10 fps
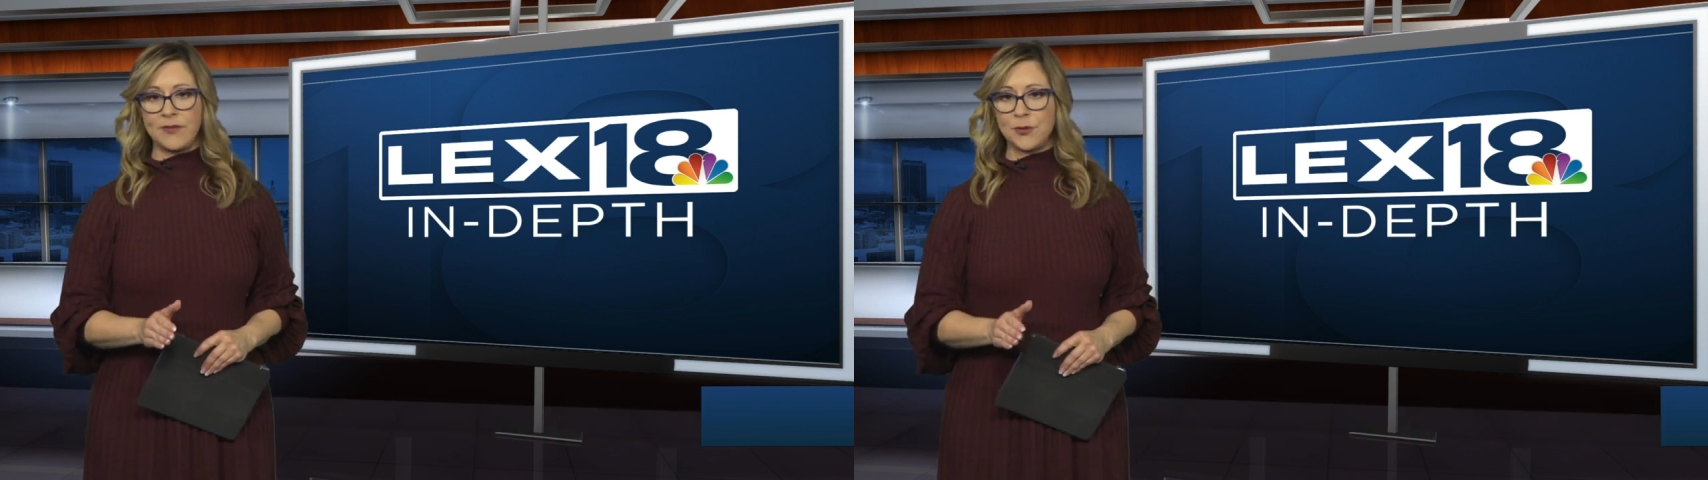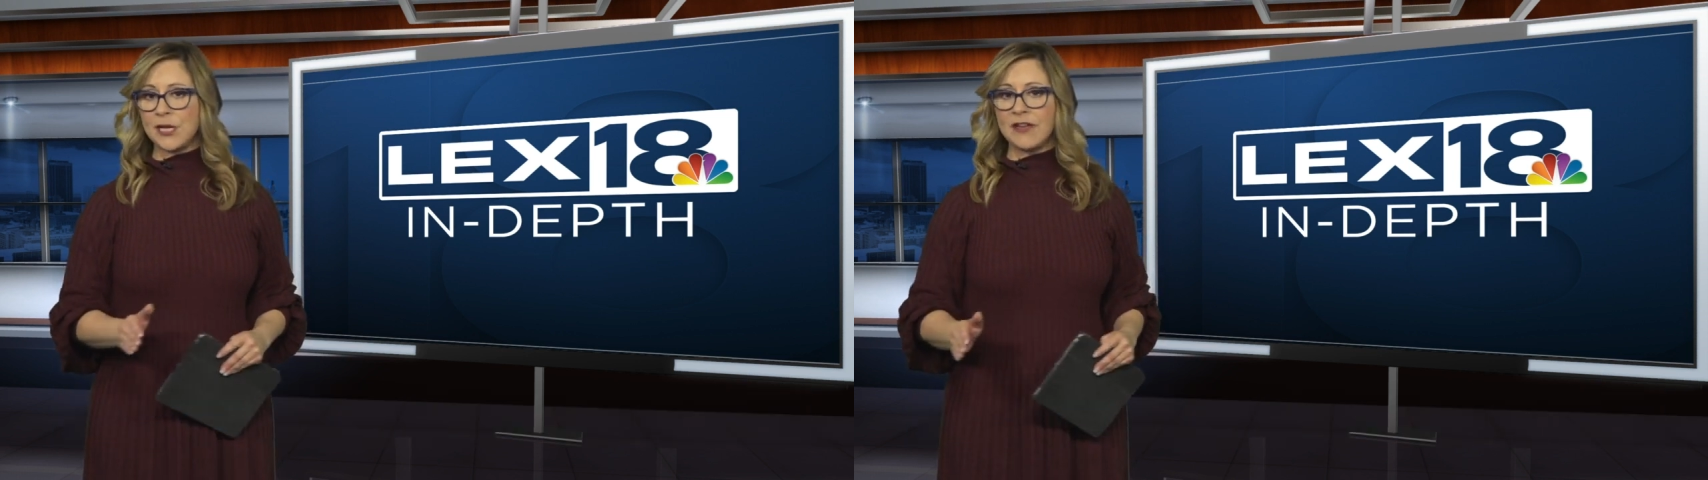
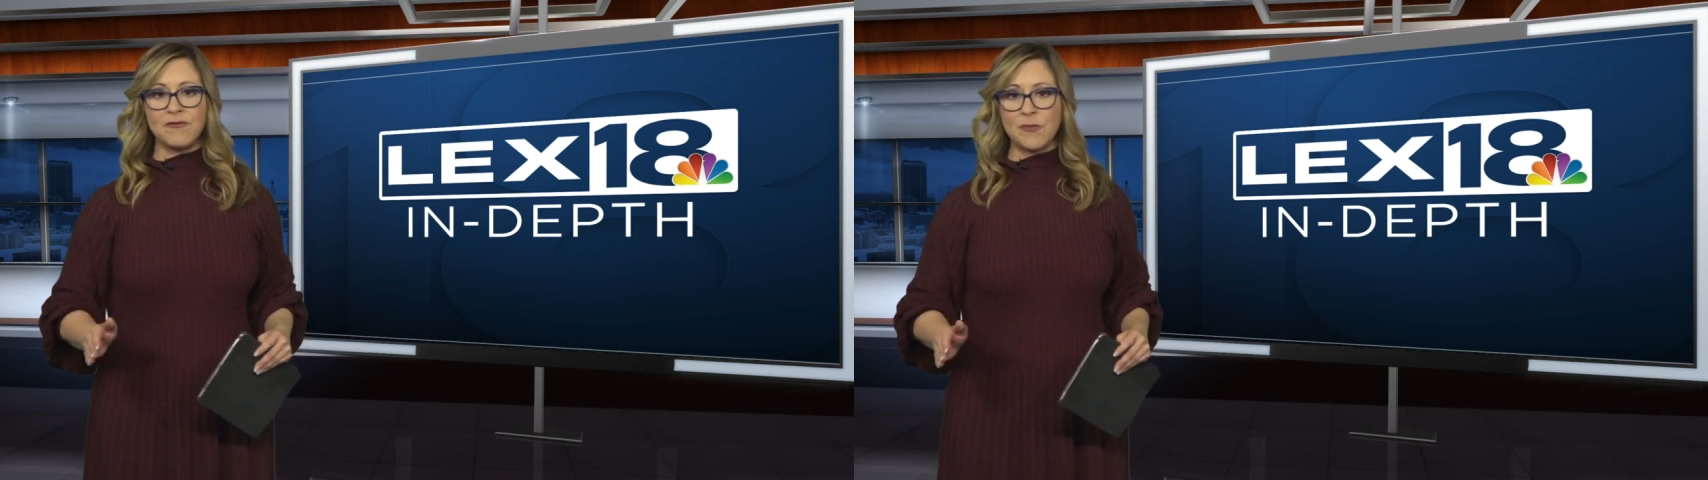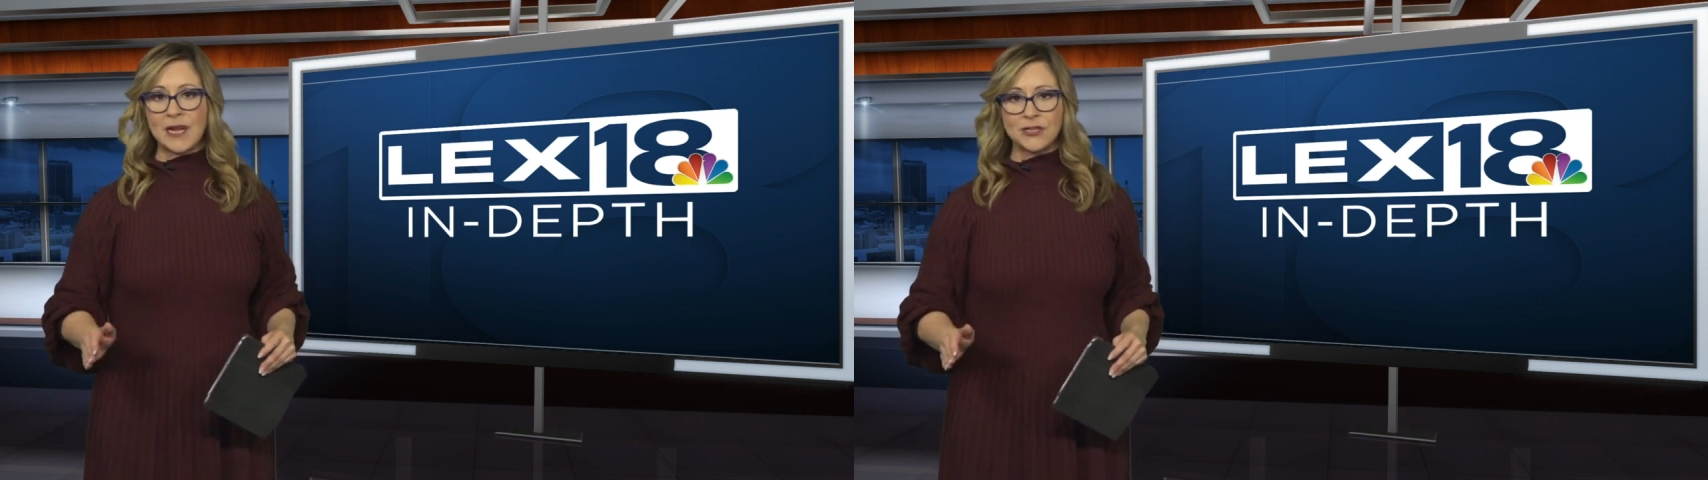you the
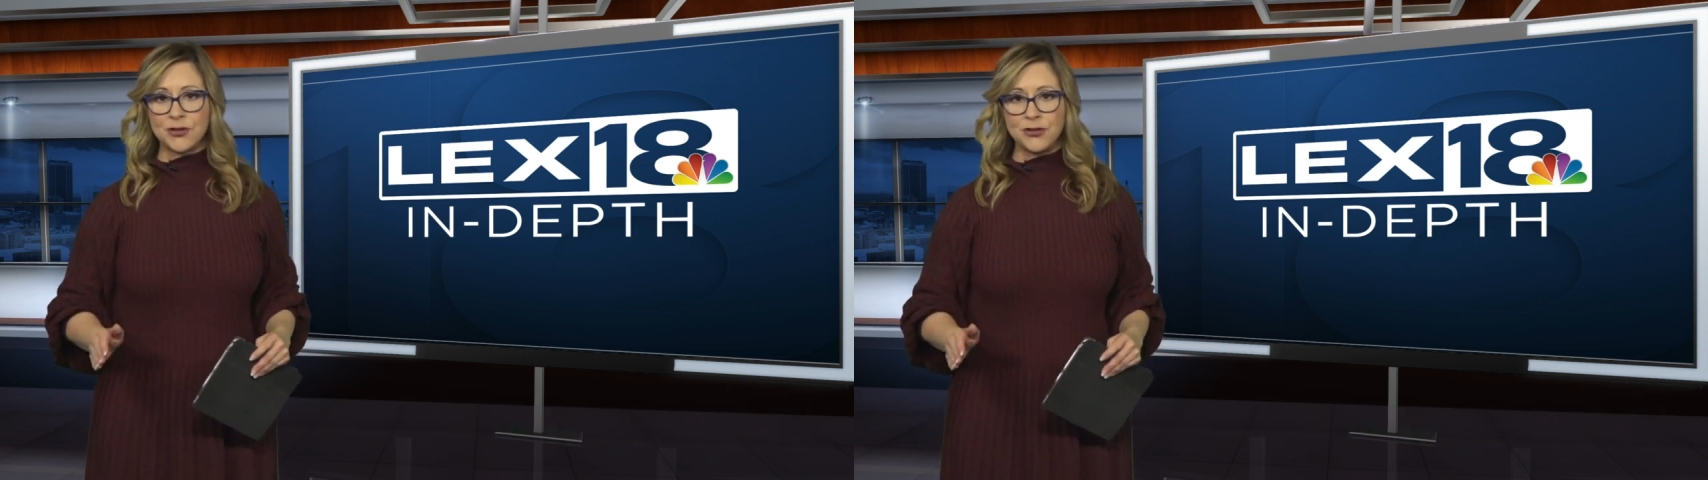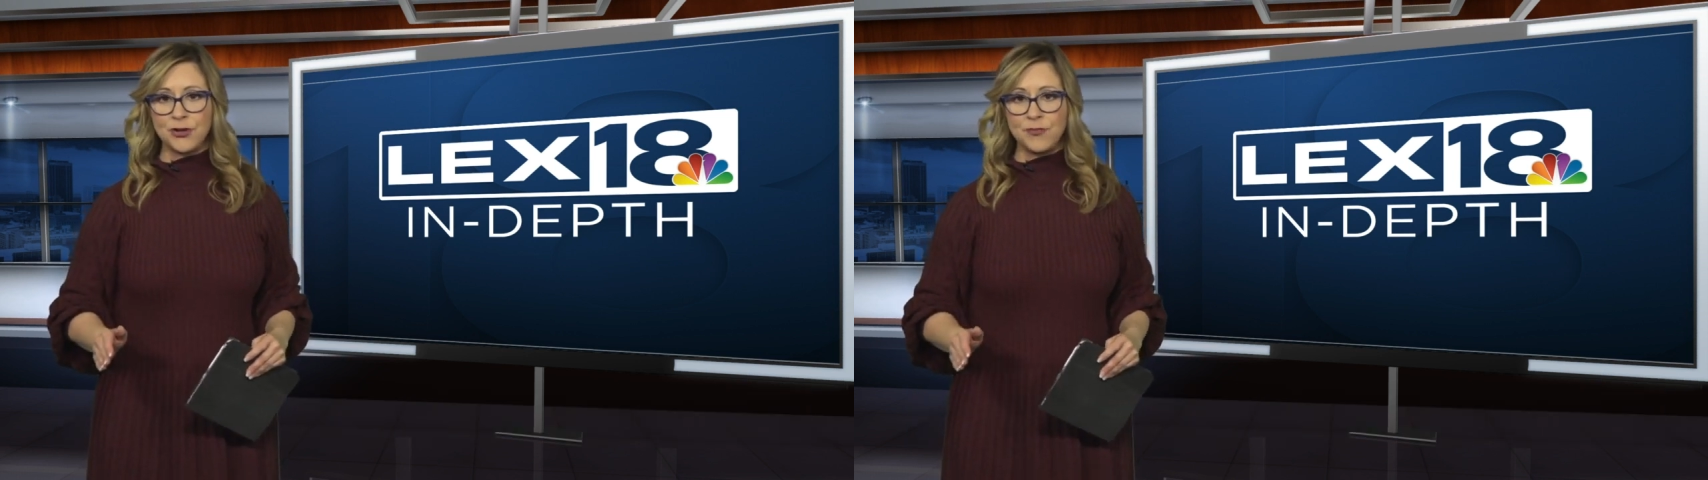
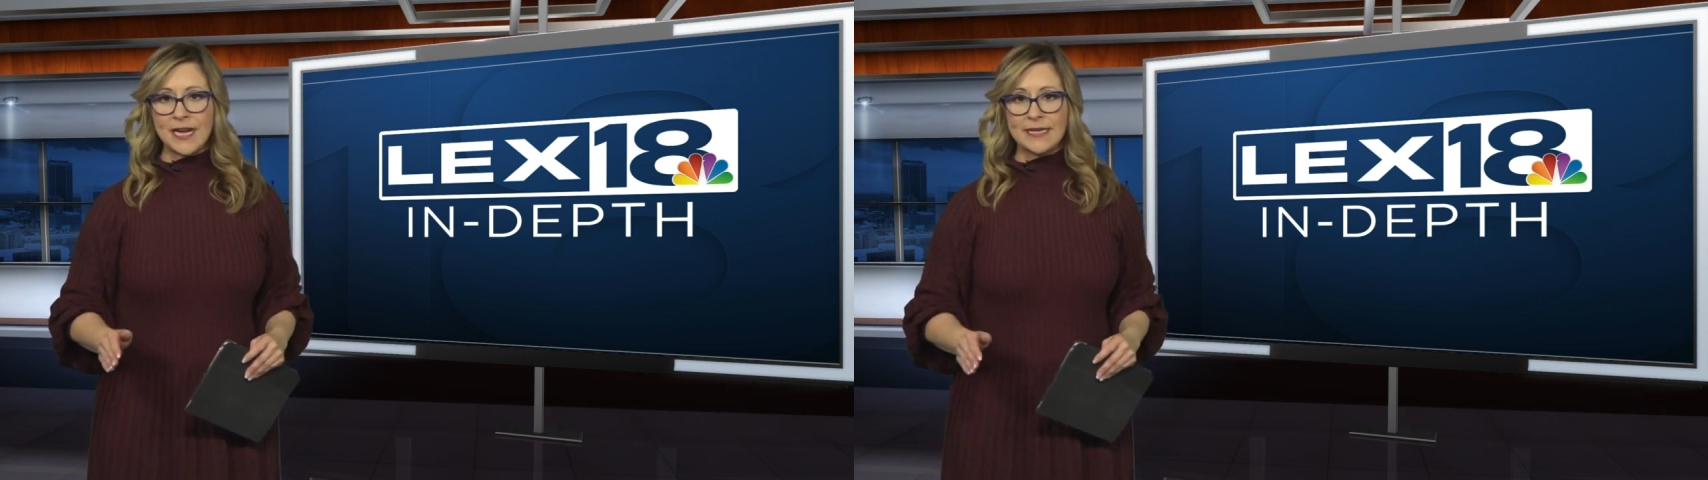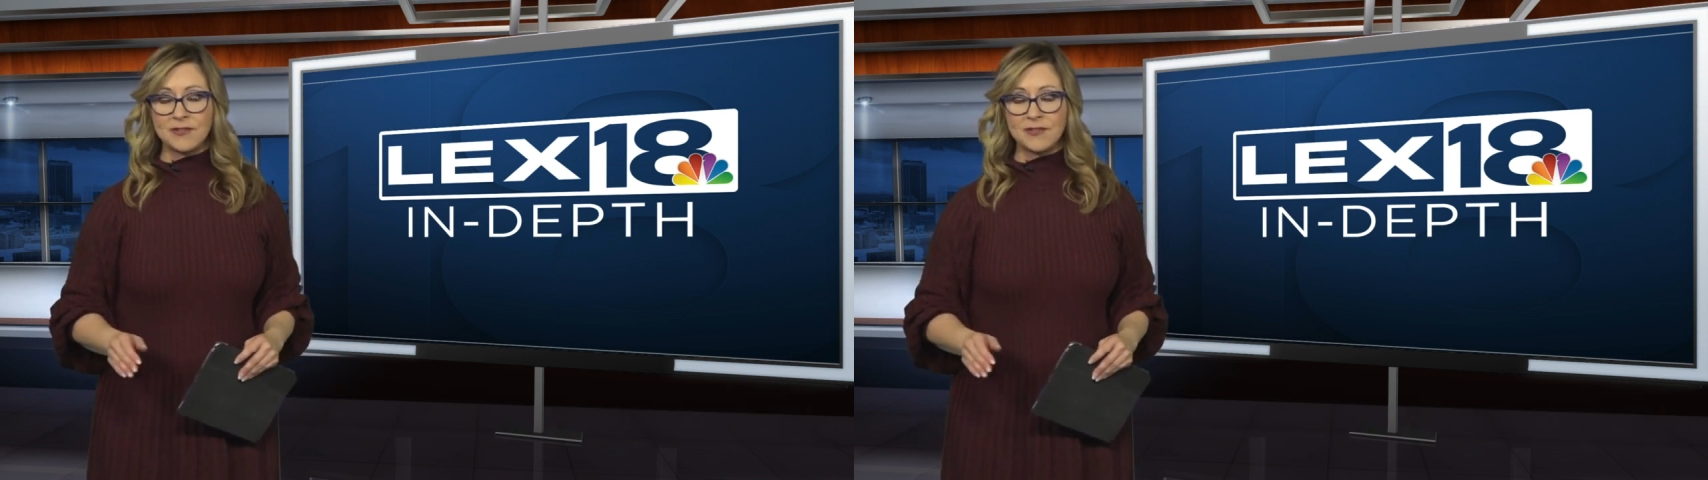information you need to